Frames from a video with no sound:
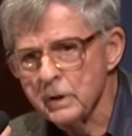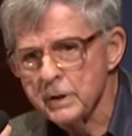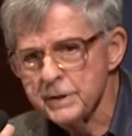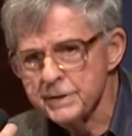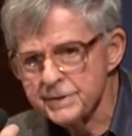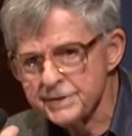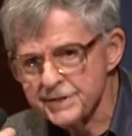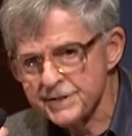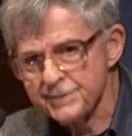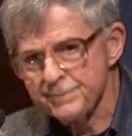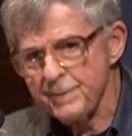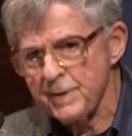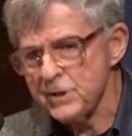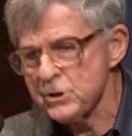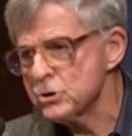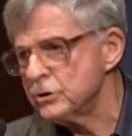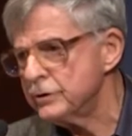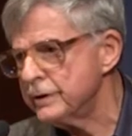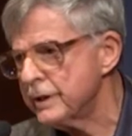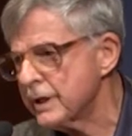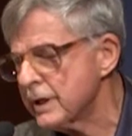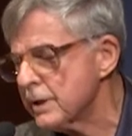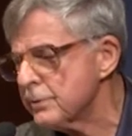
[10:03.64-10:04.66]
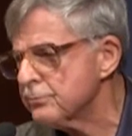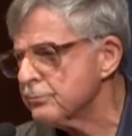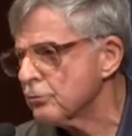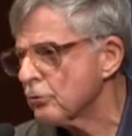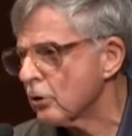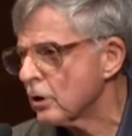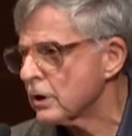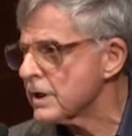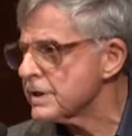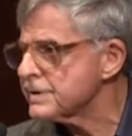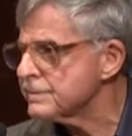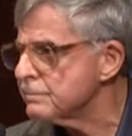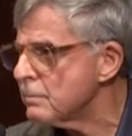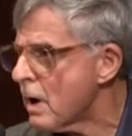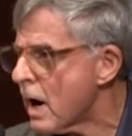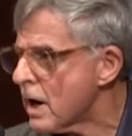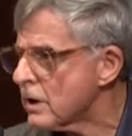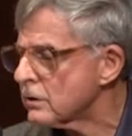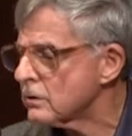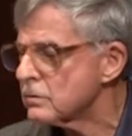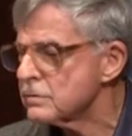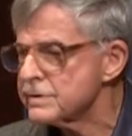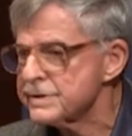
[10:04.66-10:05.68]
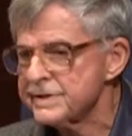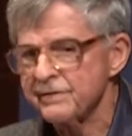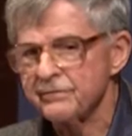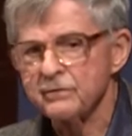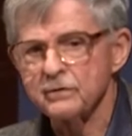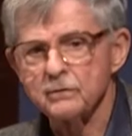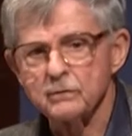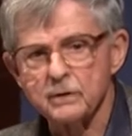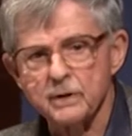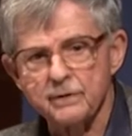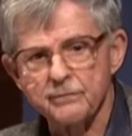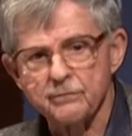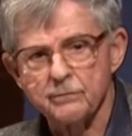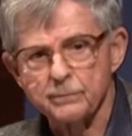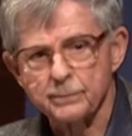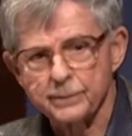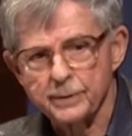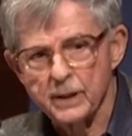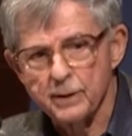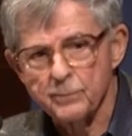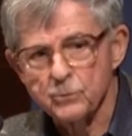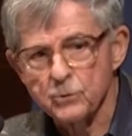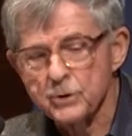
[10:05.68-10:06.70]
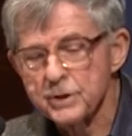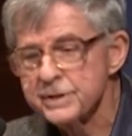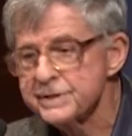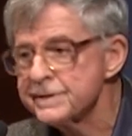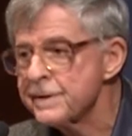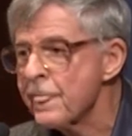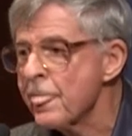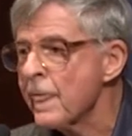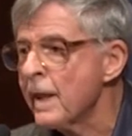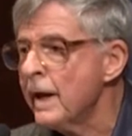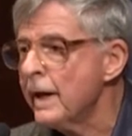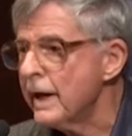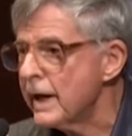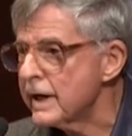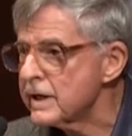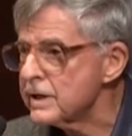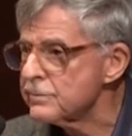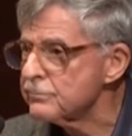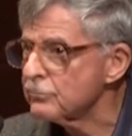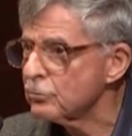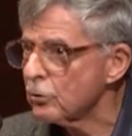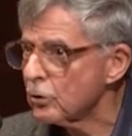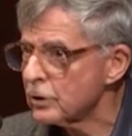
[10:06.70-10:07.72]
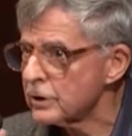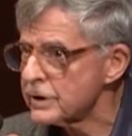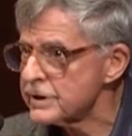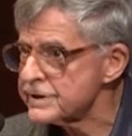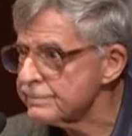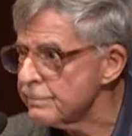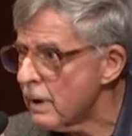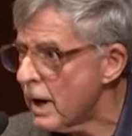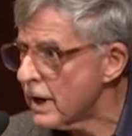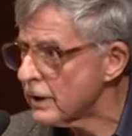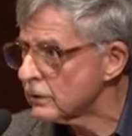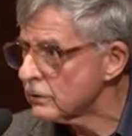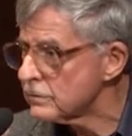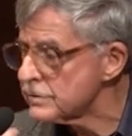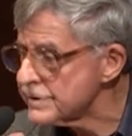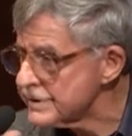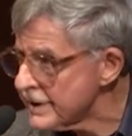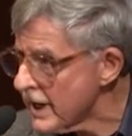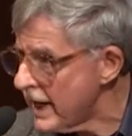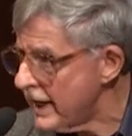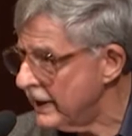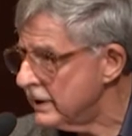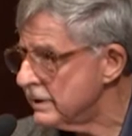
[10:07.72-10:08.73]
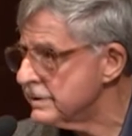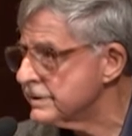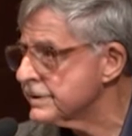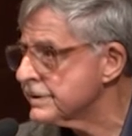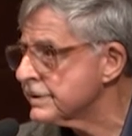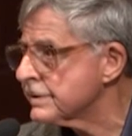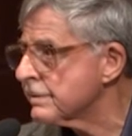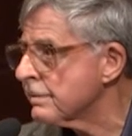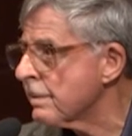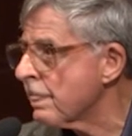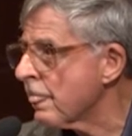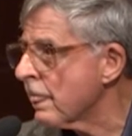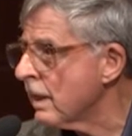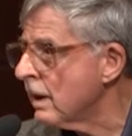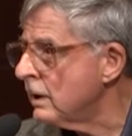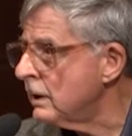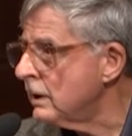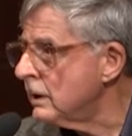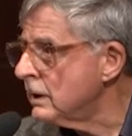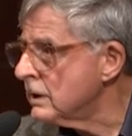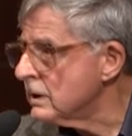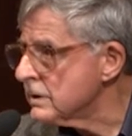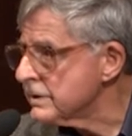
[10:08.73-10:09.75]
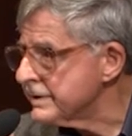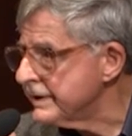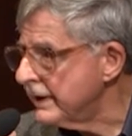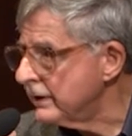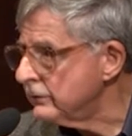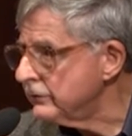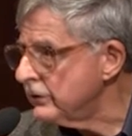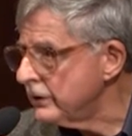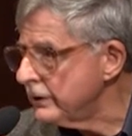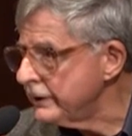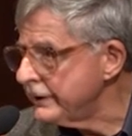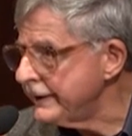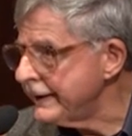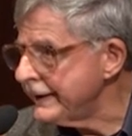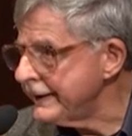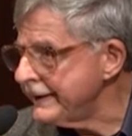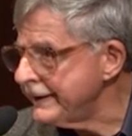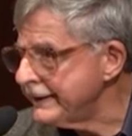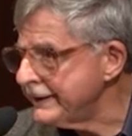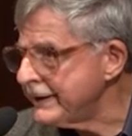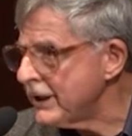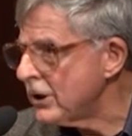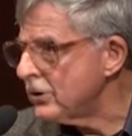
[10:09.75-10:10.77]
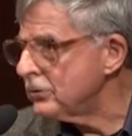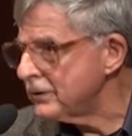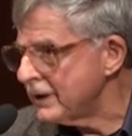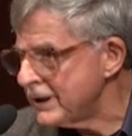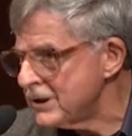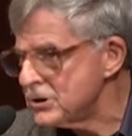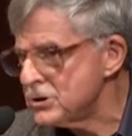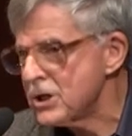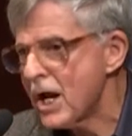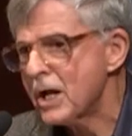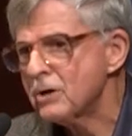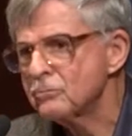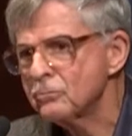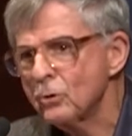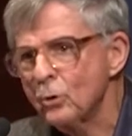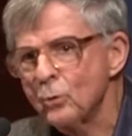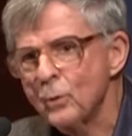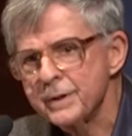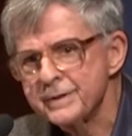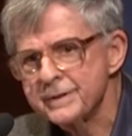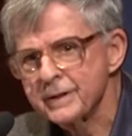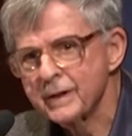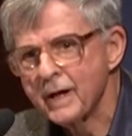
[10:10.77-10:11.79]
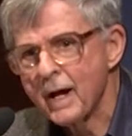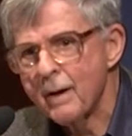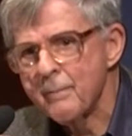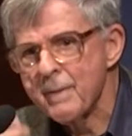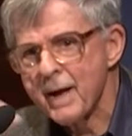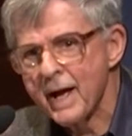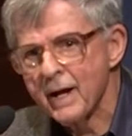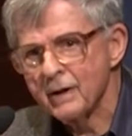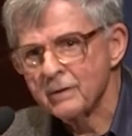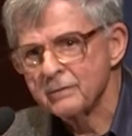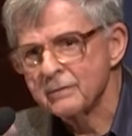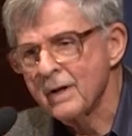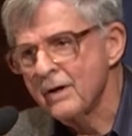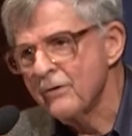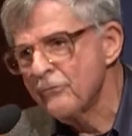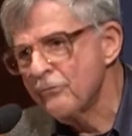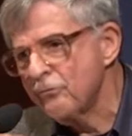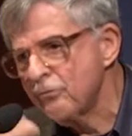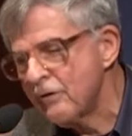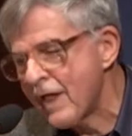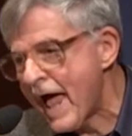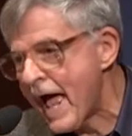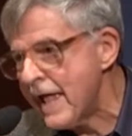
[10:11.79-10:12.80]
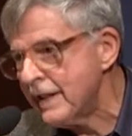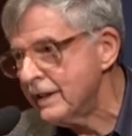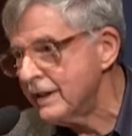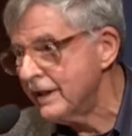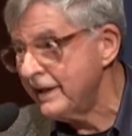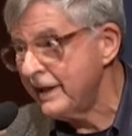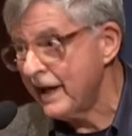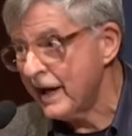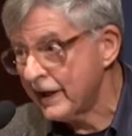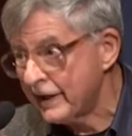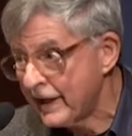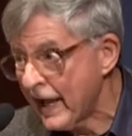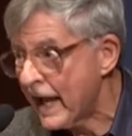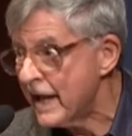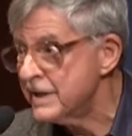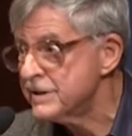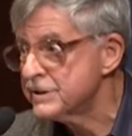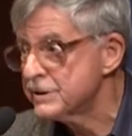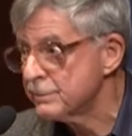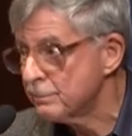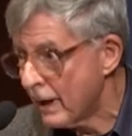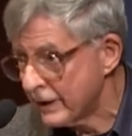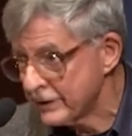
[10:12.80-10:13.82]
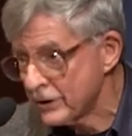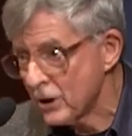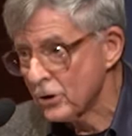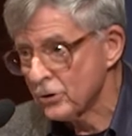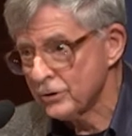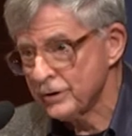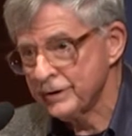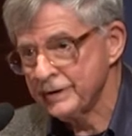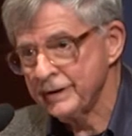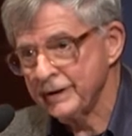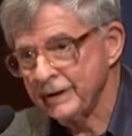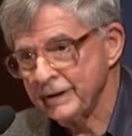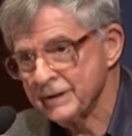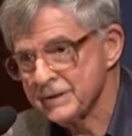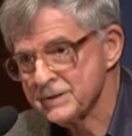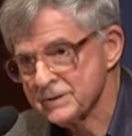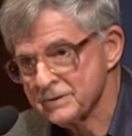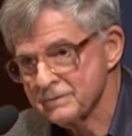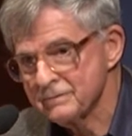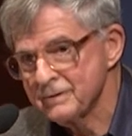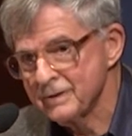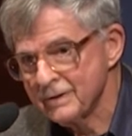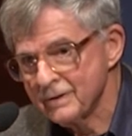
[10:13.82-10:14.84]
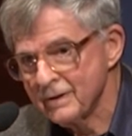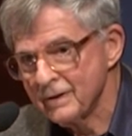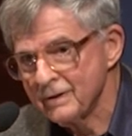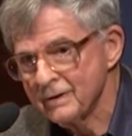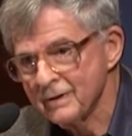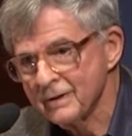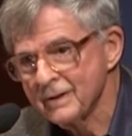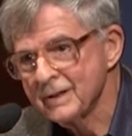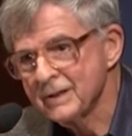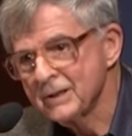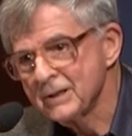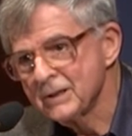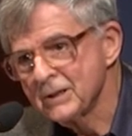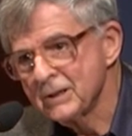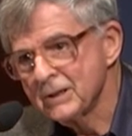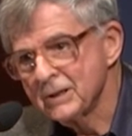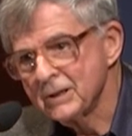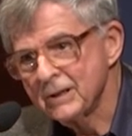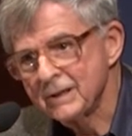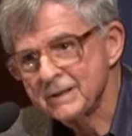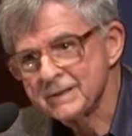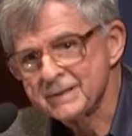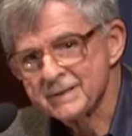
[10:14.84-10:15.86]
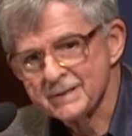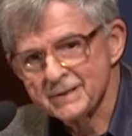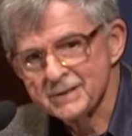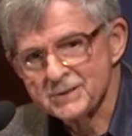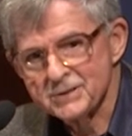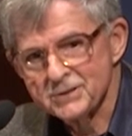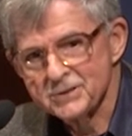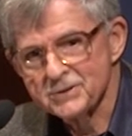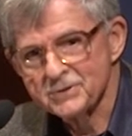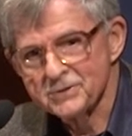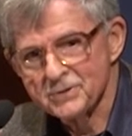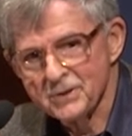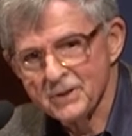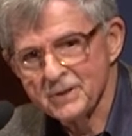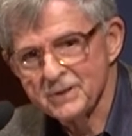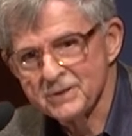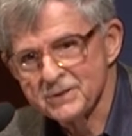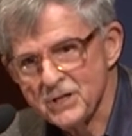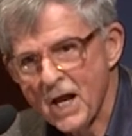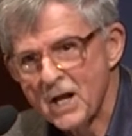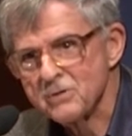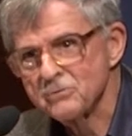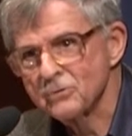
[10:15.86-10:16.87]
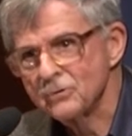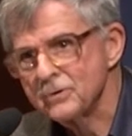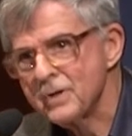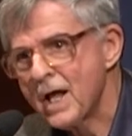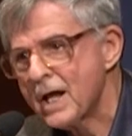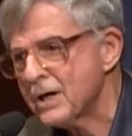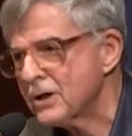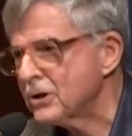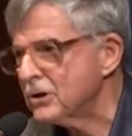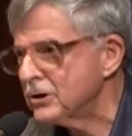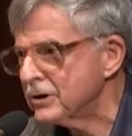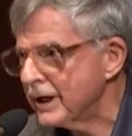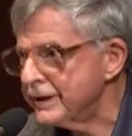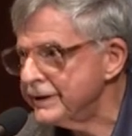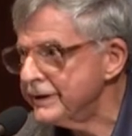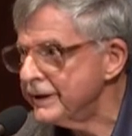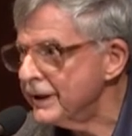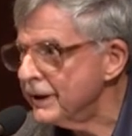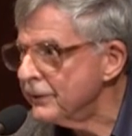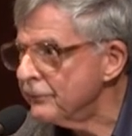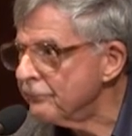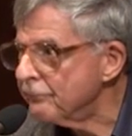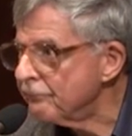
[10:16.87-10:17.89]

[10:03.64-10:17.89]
suspicion, and it brought us modern civil liberties, and it brought us modern science. So you don't, in general, want to come out flatly against modernity. It's in general not a good idea.